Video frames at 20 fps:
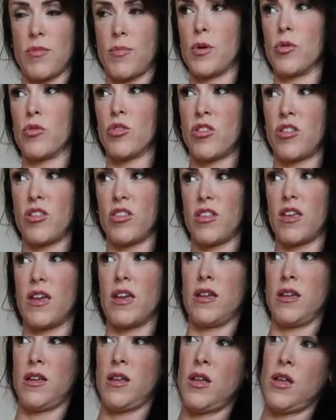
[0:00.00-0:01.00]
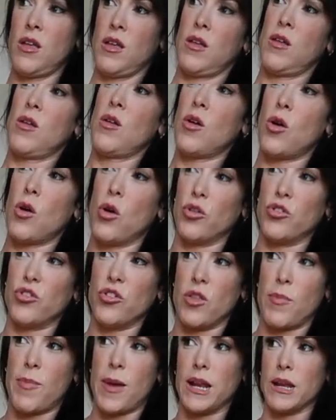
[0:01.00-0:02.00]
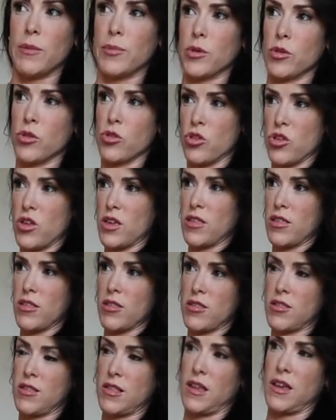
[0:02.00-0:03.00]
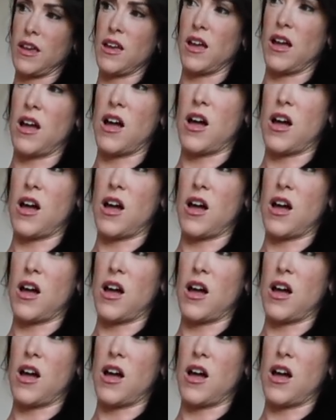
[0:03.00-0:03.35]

as opposed to the under the belly button jeans, like a